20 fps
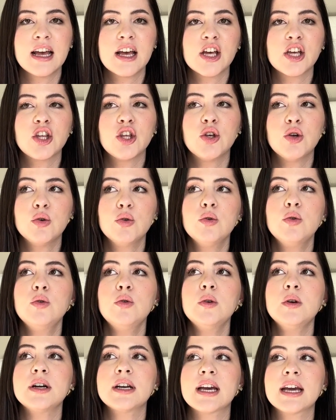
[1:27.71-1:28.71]

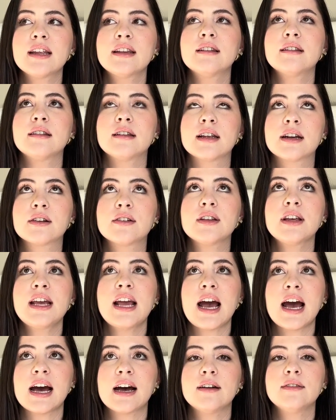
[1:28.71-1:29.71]
you can literally
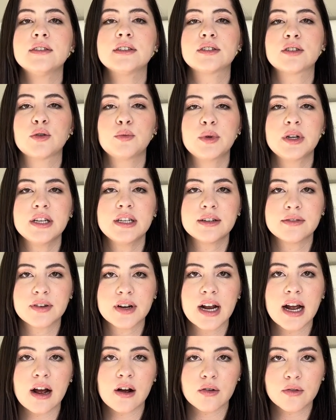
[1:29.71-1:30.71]
have so many
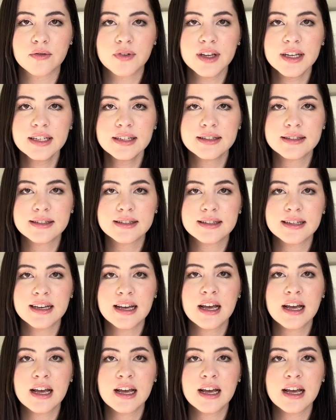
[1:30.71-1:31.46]
different outfits